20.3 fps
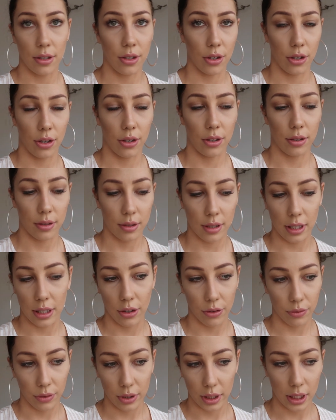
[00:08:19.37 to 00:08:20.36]
You know, they
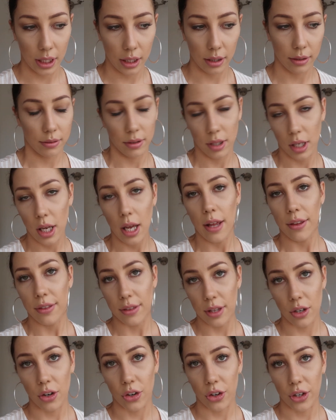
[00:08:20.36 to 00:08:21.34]
don't really,
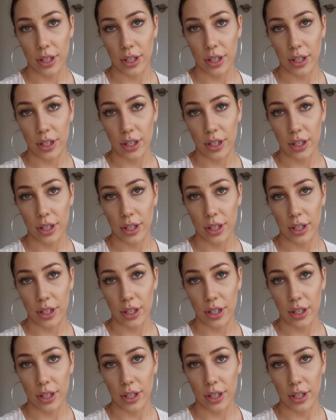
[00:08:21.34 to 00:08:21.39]
they're not